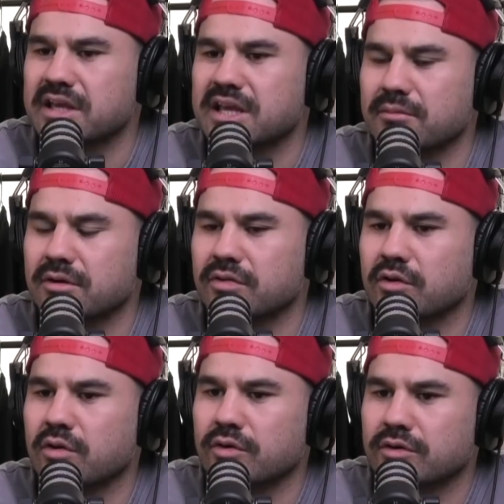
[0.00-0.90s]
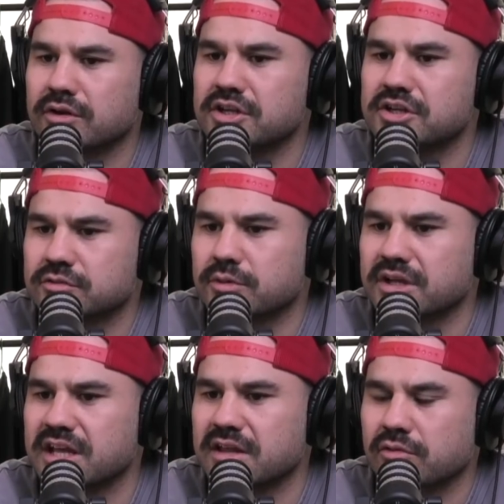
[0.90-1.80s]
game around the corner and you just want to
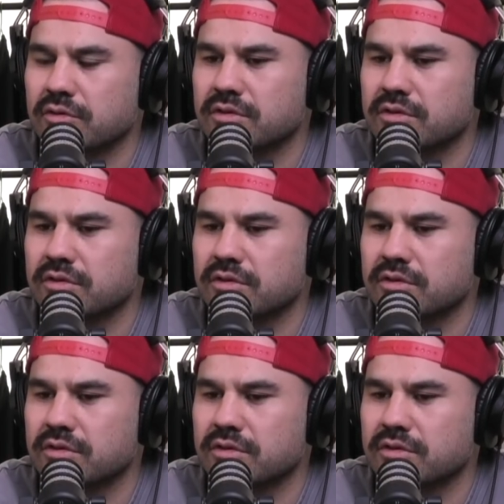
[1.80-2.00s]
get through